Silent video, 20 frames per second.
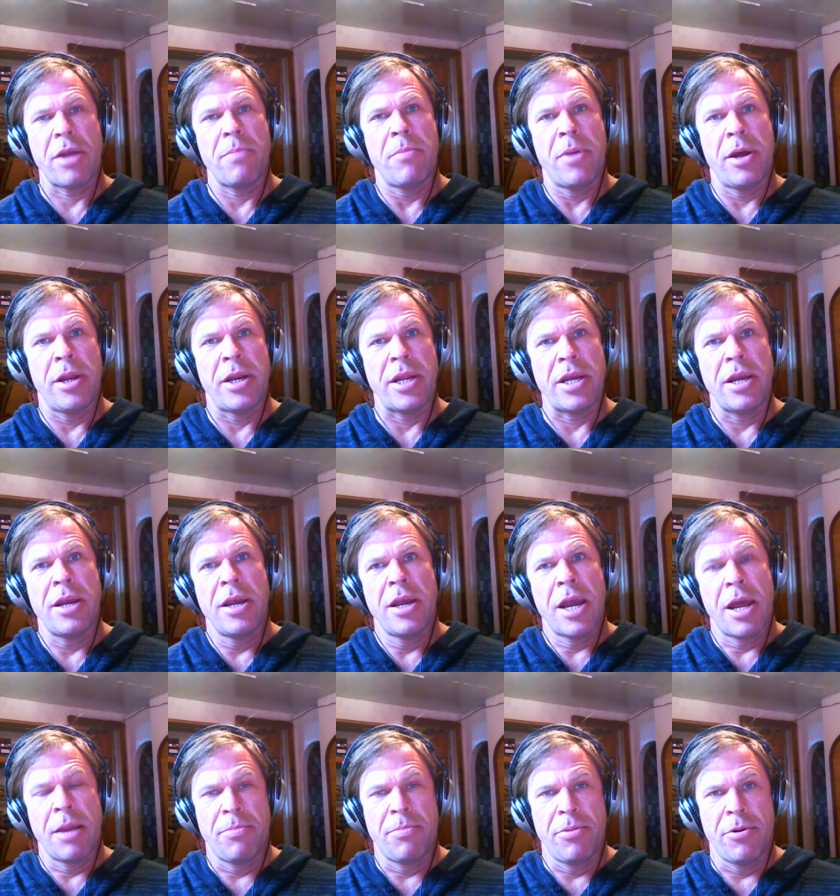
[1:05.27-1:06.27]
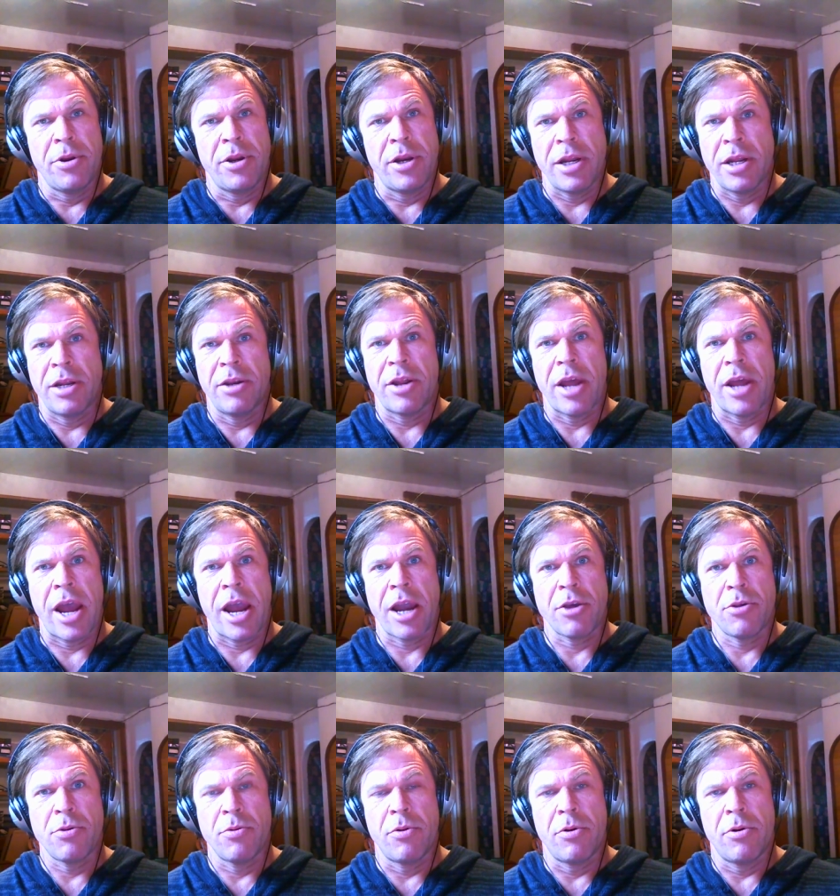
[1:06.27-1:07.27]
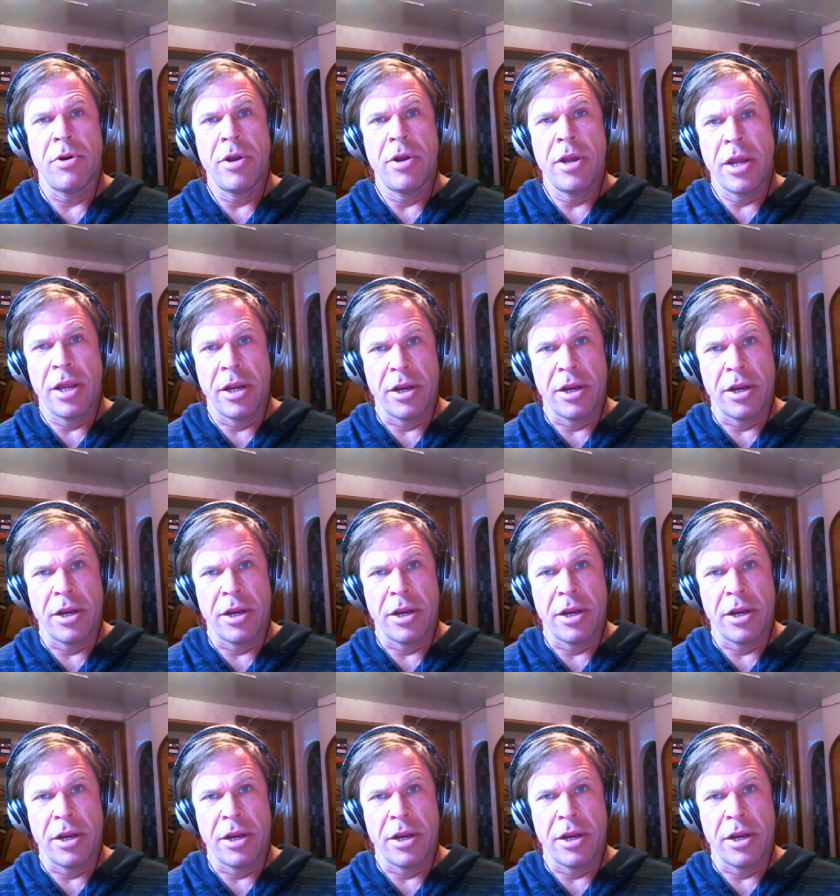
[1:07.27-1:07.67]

same money and put it into actual